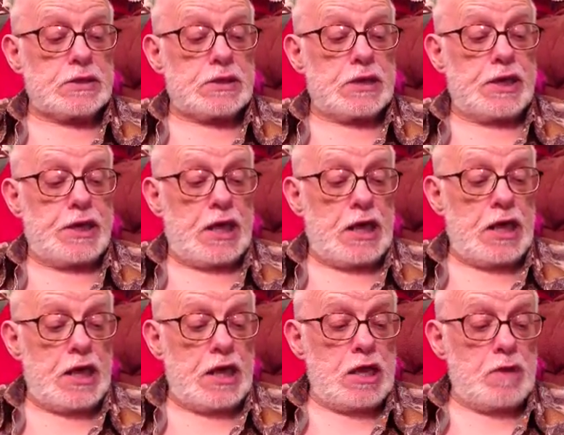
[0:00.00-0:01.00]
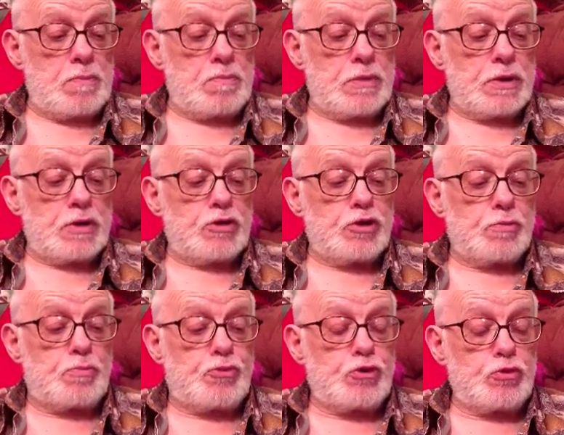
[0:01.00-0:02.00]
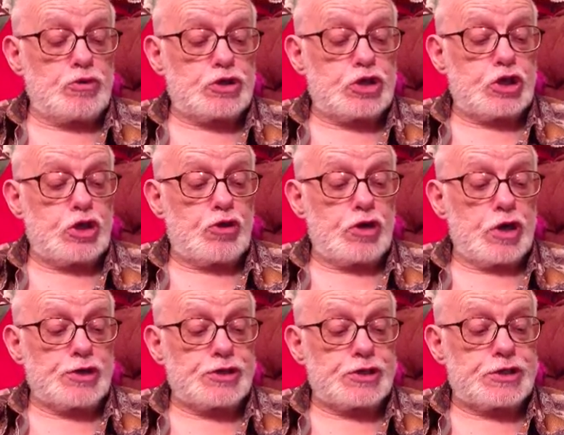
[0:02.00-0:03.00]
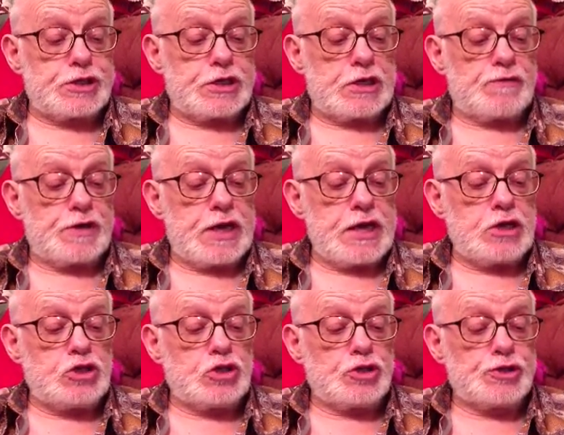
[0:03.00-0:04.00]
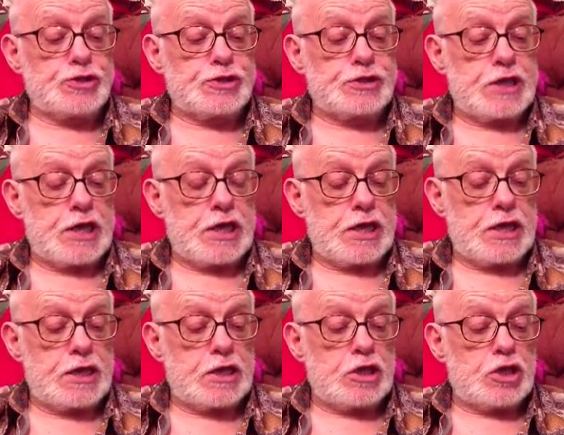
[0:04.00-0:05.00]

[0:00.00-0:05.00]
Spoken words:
an arm, the brute curiosity of an angel's stare,